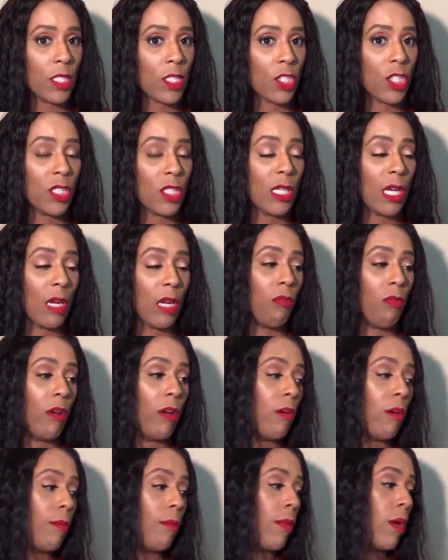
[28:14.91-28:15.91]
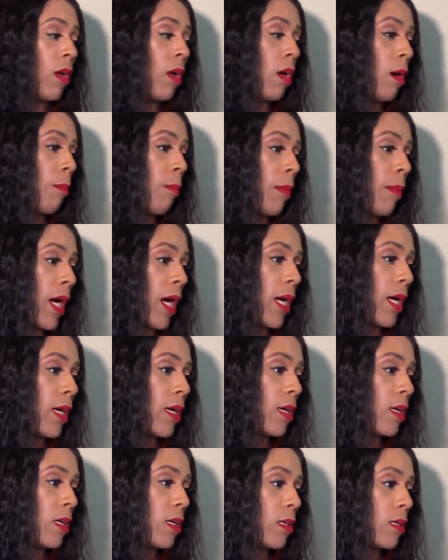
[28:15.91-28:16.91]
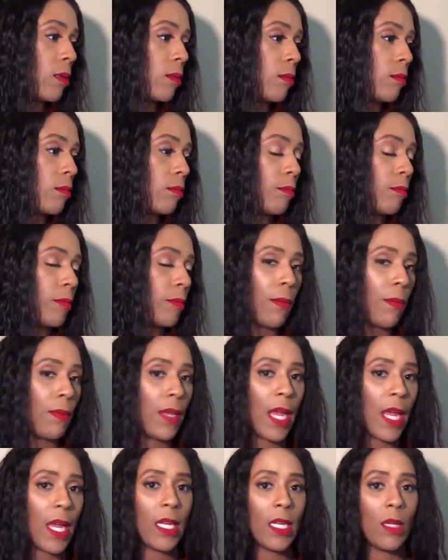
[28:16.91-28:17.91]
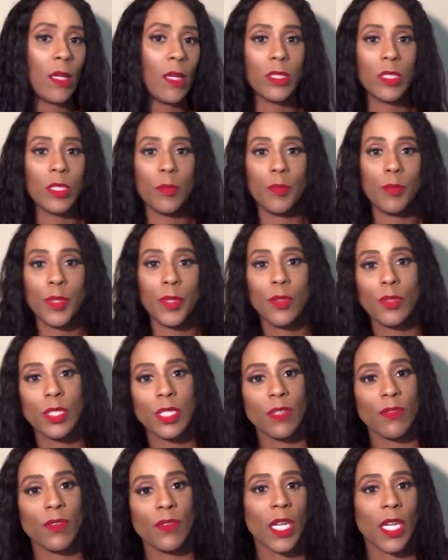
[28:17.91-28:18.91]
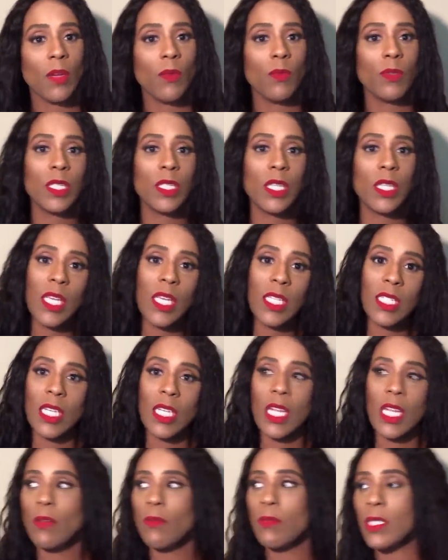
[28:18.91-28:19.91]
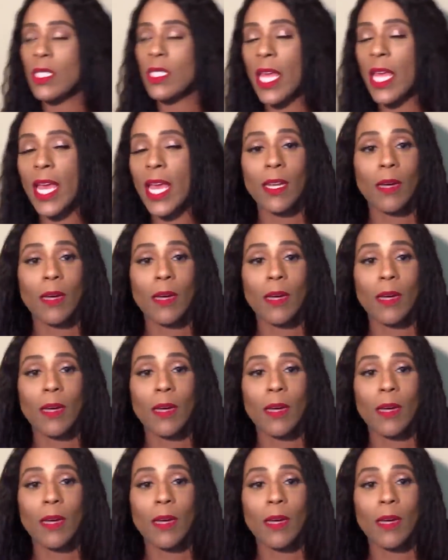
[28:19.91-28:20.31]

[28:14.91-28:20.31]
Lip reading: And she's like, well, my baby daddy was abusive and he was this and he was that.